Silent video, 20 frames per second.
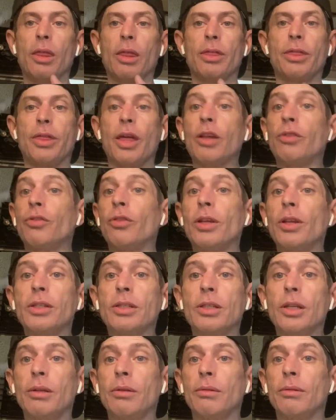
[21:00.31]
Thanks for
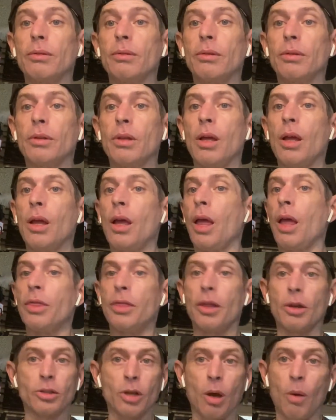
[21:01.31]
listening.
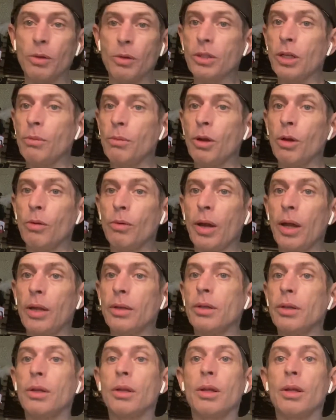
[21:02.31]
There's always going to be a rant.